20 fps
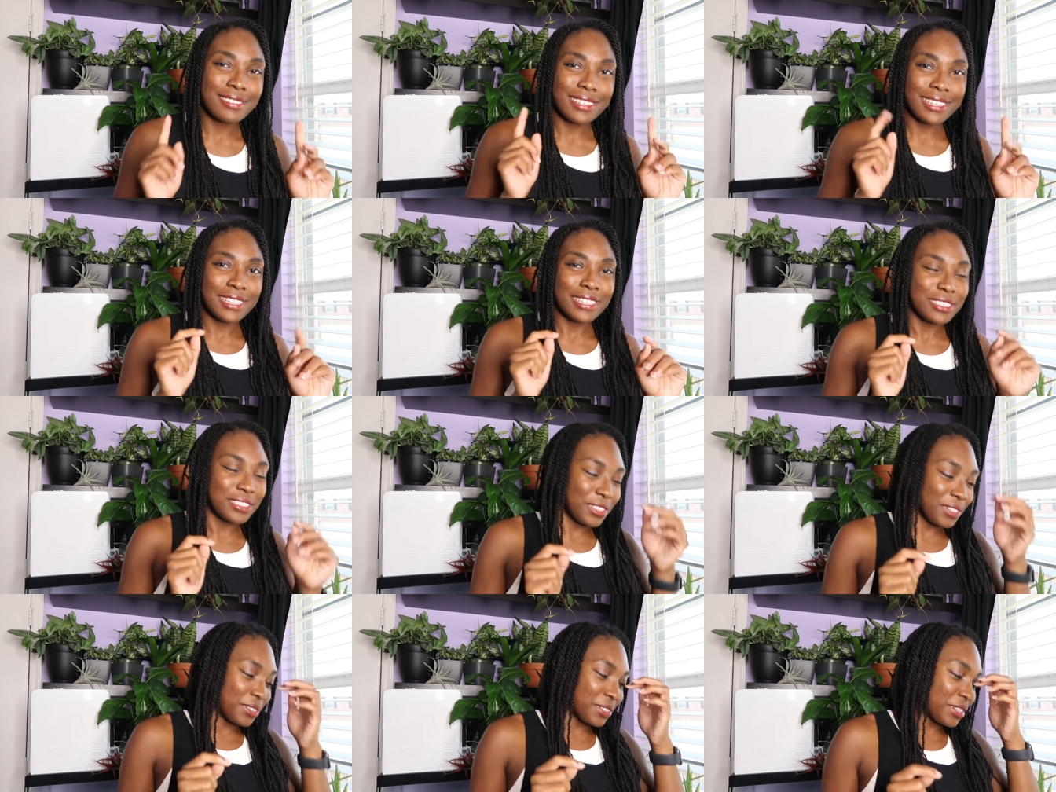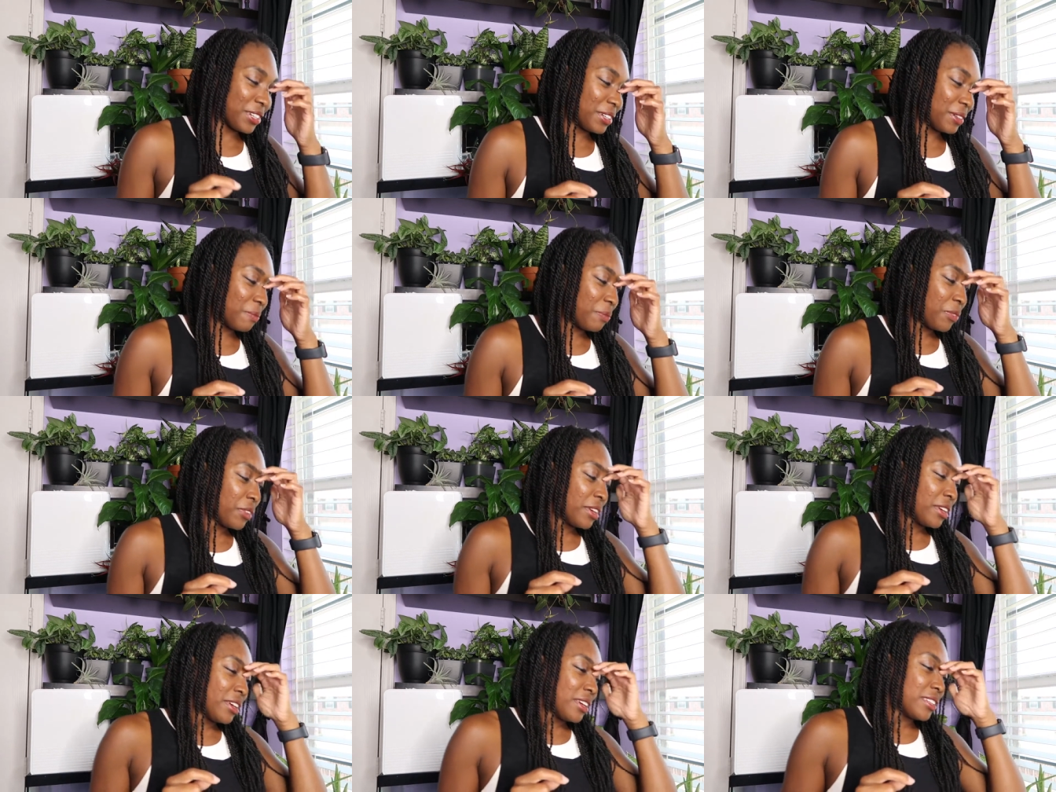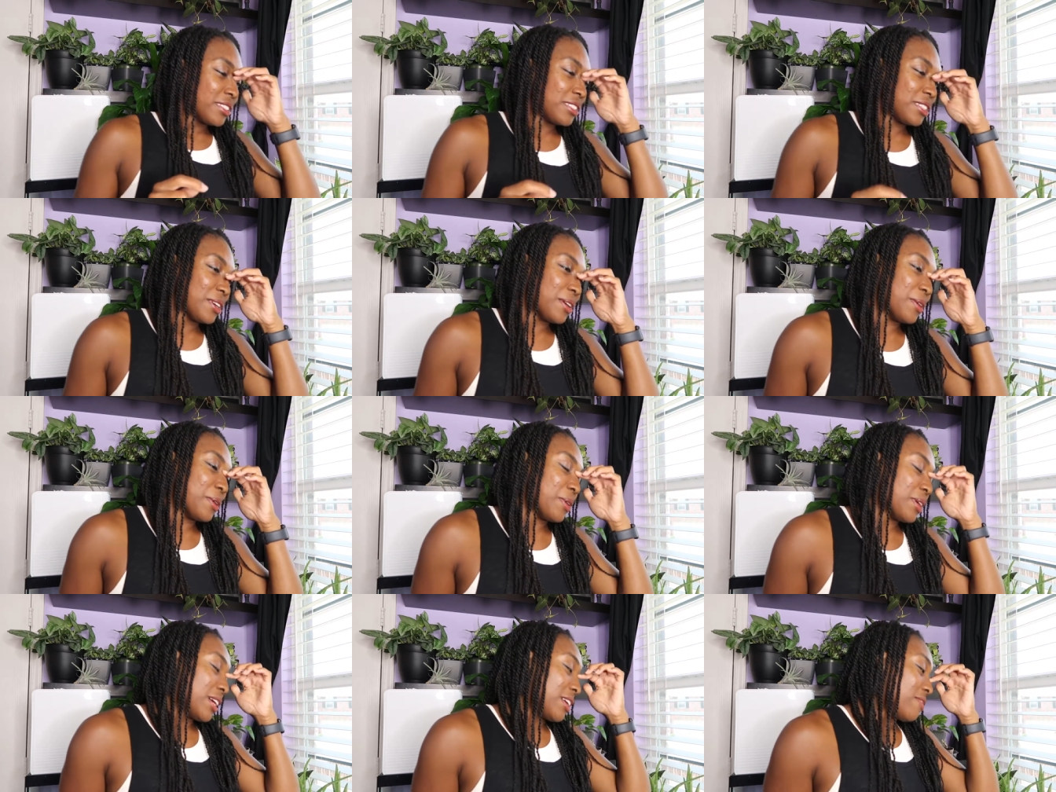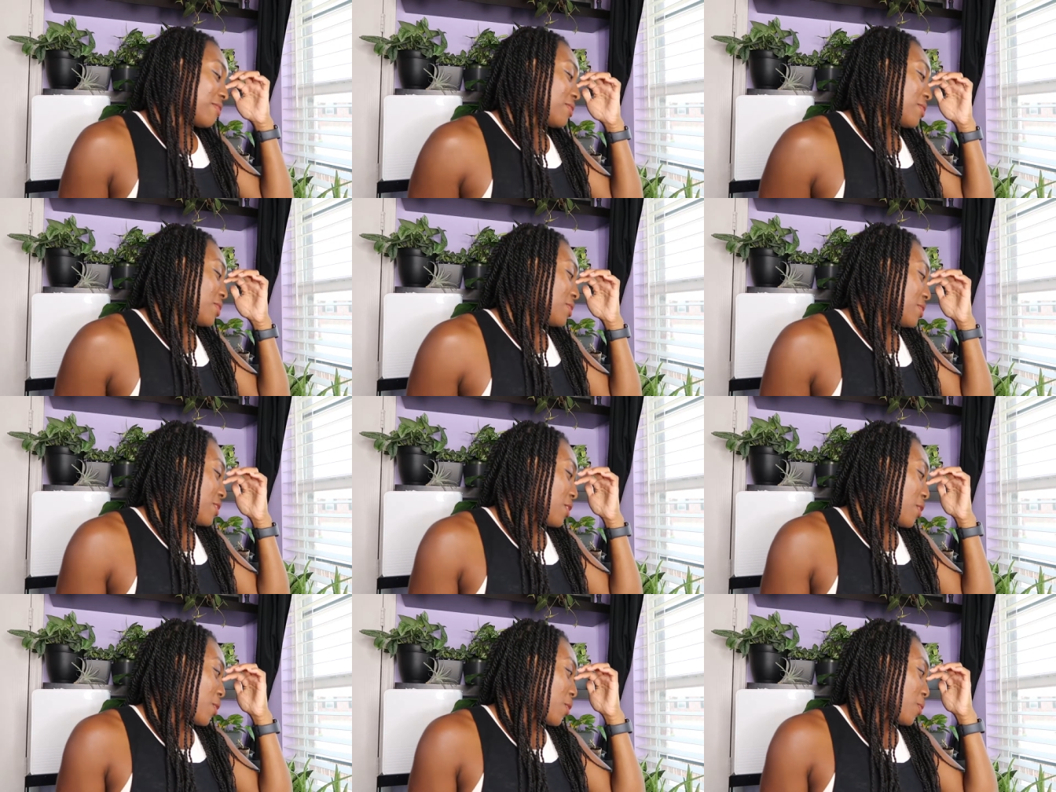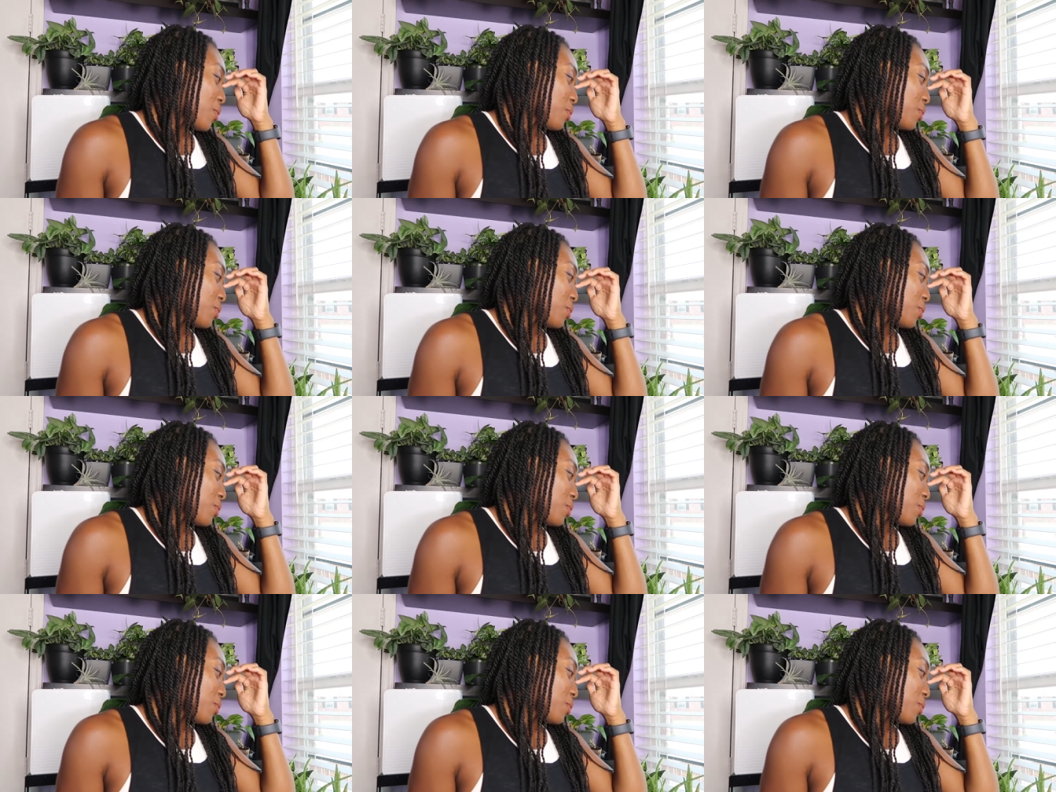It is all good. So I have no